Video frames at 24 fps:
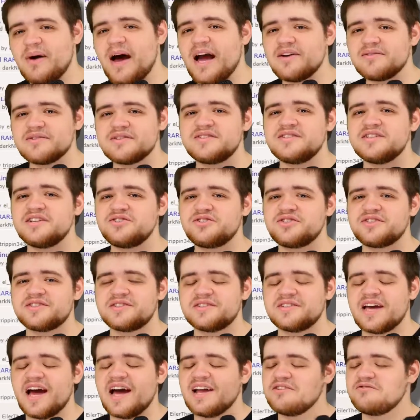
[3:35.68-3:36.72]
Piracy
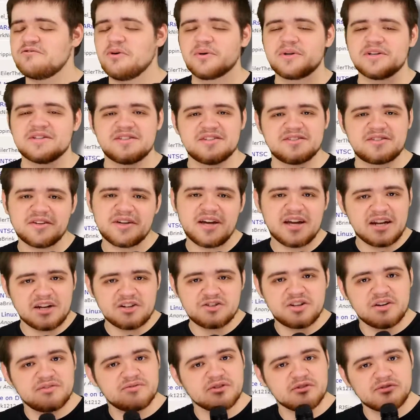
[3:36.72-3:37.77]
just kind of focuses on getting
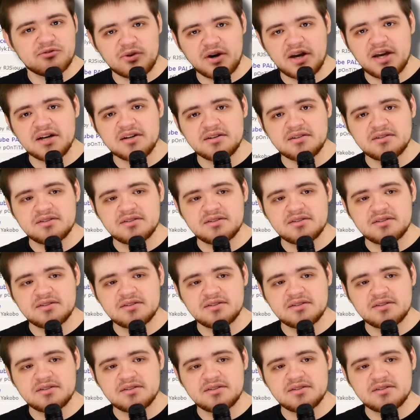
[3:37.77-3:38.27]
shit for free.